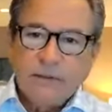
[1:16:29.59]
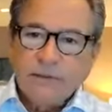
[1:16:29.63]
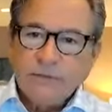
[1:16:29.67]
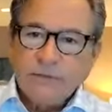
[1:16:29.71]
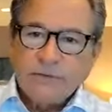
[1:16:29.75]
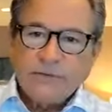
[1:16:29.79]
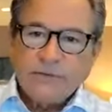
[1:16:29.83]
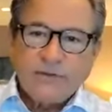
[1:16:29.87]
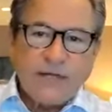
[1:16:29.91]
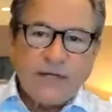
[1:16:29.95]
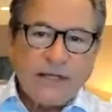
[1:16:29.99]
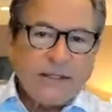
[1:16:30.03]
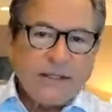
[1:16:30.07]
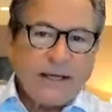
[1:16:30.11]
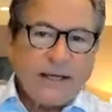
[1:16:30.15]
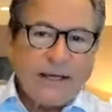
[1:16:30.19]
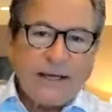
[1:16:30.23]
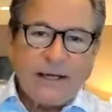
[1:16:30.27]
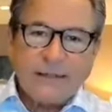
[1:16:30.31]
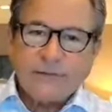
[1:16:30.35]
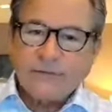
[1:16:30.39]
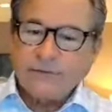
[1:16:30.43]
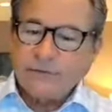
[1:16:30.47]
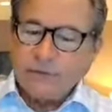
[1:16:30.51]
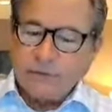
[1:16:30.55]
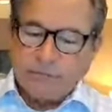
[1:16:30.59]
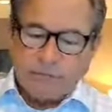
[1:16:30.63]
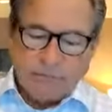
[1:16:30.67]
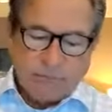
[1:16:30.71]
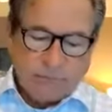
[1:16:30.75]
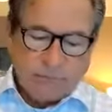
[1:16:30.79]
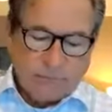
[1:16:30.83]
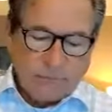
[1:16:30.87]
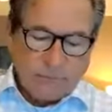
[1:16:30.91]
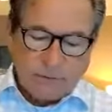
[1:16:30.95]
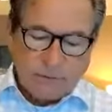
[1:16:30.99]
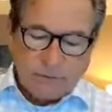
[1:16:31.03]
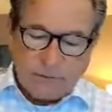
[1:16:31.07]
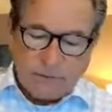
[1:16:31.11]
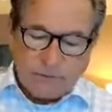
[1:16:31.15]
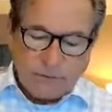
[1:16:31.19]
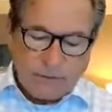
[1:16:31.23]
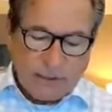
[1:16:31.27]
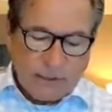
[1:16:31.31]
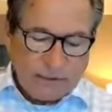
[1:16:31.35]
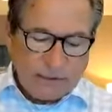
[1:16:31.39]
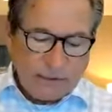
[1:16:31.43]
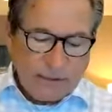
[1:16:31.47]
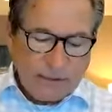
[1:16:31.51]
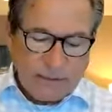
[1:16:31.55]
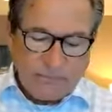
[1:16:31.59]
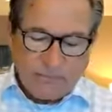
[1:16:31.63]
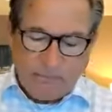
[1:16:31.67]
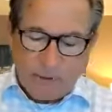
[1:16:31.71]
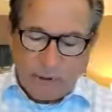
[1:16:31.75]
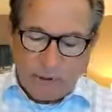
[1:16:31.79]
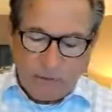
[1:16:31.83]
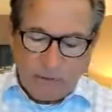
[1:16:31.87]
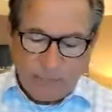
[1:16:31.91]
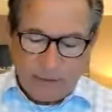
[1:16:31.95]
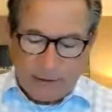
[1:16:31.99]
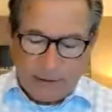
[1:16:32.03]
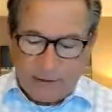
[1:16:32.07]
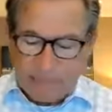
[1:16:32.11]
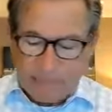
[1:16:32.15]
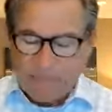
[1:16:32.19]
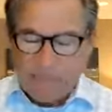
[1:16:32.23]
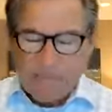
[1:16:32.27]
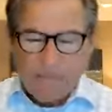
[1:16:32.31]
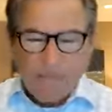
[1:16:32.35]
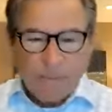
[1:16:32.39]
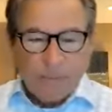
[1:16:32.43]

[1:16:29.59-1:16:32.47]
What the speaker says: Just take action. Just get moving.